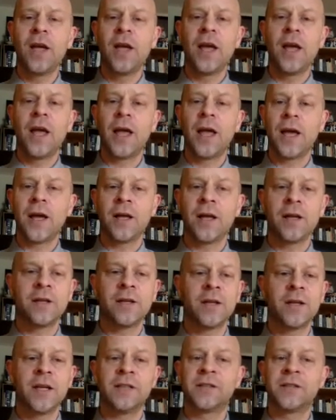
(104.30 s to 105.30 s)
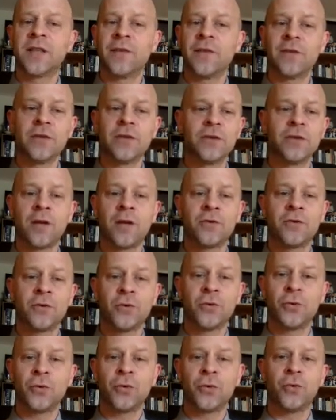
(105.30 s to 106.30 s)
and it's given
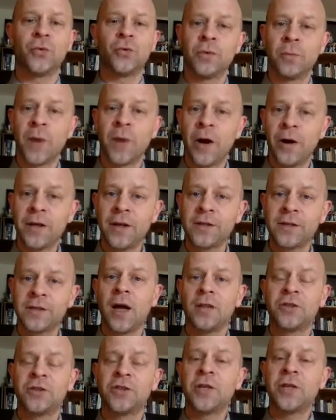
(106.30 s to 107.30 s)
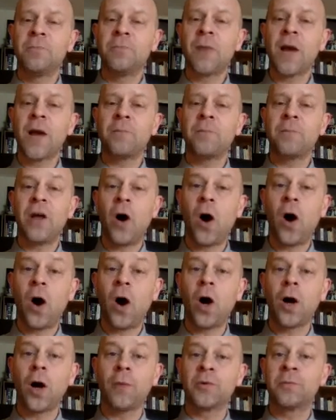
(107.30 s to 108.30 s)
to parents, she might be
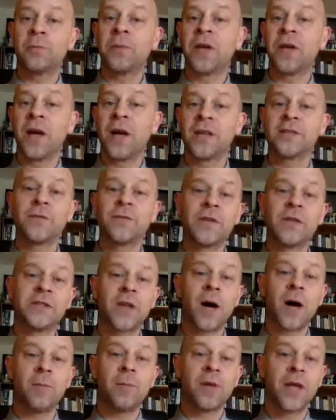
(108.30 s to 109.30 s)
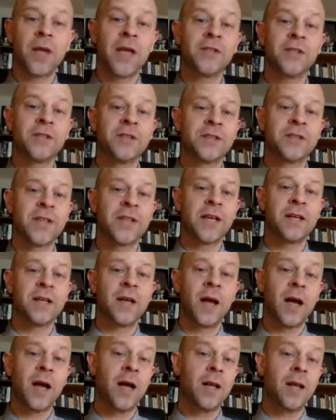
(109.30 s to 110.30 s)
harmed because of these obligations that
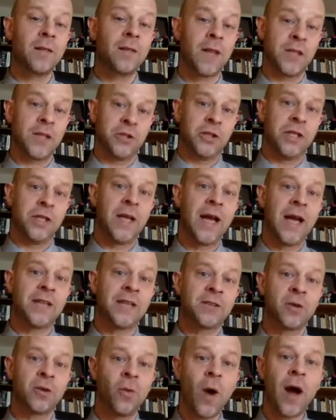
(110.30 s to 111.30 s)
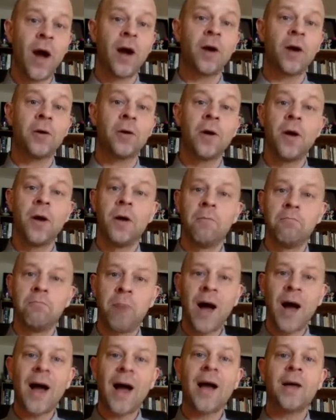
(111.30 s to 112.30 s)
she has acquired
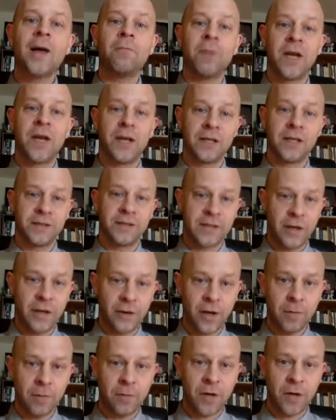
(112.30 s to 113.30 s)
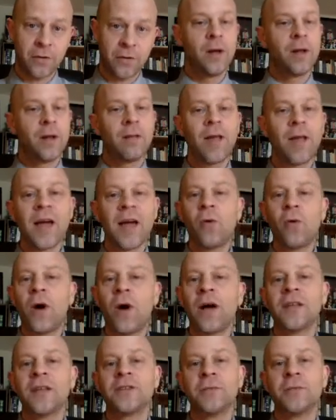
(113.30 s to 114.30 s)
by being a surrogate mother.
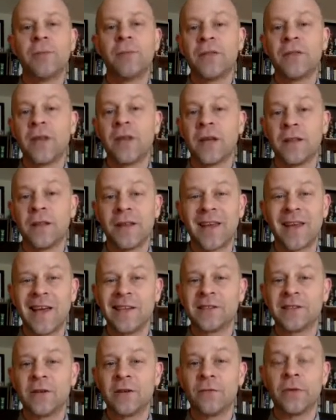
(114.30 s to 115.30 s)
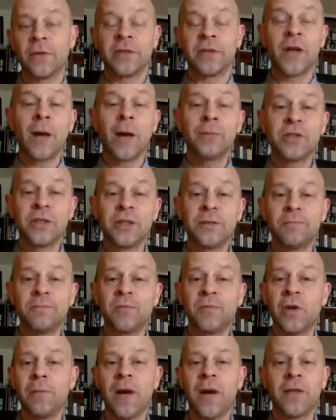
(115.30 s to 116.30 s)
Likewise, you might think in the case of adoption,
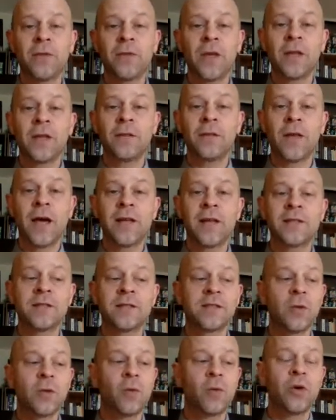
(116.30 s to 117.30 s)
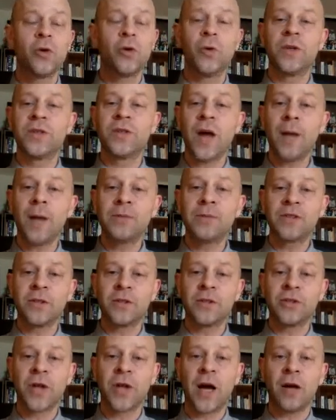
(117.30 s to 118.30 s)
you might think that someone who adopts
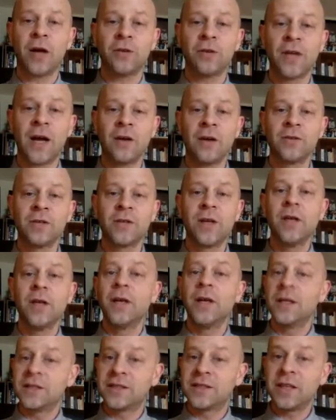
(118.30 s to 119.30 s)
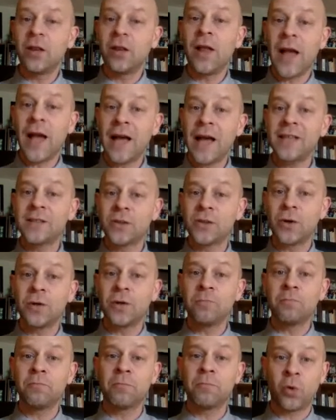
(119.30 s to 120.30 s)
their child out still has
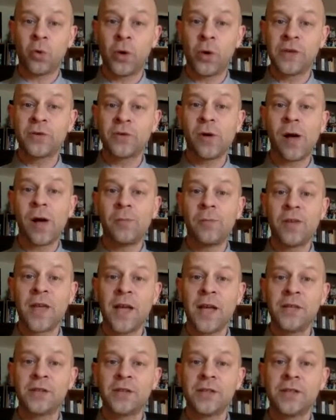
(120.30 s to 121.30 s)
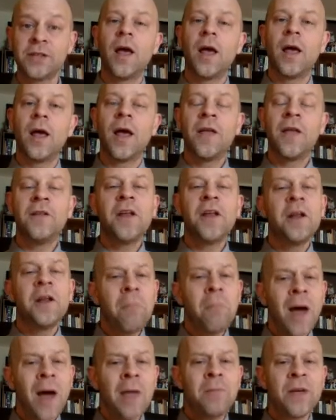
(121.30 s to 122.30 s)
certain parental obligations. And it
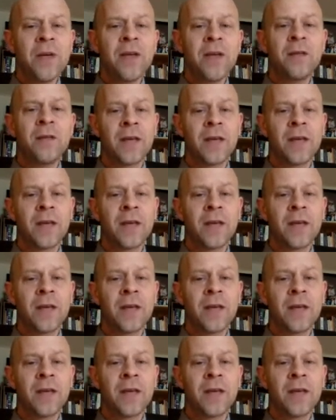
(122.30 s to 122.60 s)
might be the